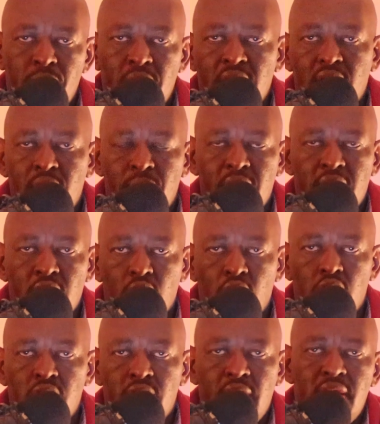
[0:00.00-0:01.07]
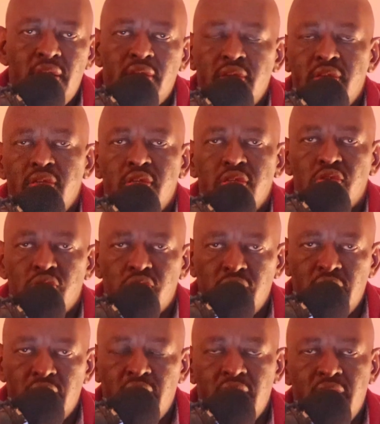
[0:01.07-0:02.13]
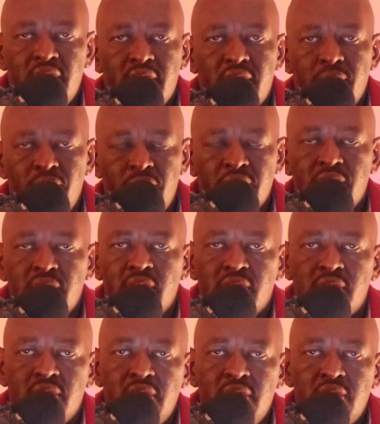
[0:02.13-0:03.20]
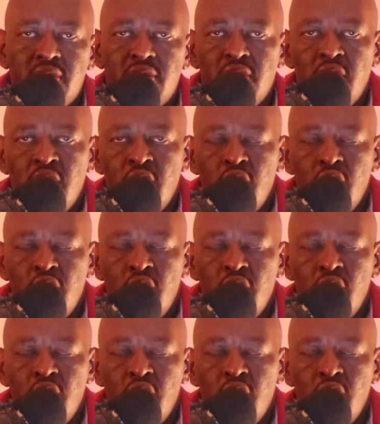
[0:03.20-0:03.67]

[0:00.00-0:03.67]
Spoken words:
make money online, to generate business leads,